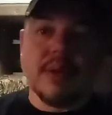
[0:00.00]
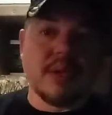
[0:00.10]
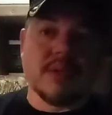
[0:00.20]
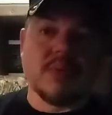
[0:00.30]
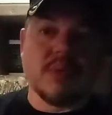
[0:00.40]

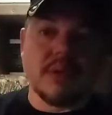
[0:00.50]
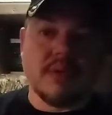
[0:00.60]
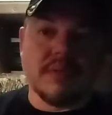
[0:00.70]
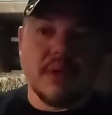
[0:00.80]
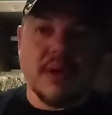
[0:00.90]
just will.
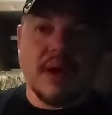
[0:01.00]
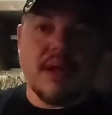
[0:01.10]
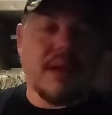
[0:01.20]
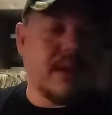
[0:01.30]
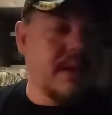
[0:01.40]
All
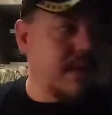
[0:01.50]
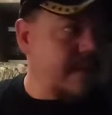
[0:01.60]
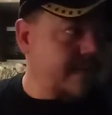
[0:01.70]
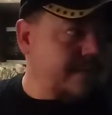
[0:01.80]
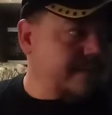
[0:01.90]
right?
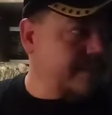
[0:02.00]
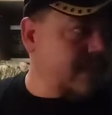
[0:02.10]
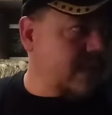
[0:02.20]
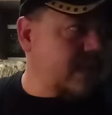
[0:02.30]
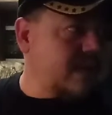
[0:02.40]

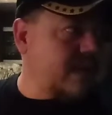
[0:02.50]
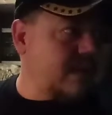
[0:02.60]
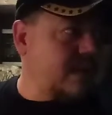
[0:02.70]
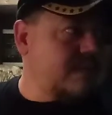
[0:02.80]
All right?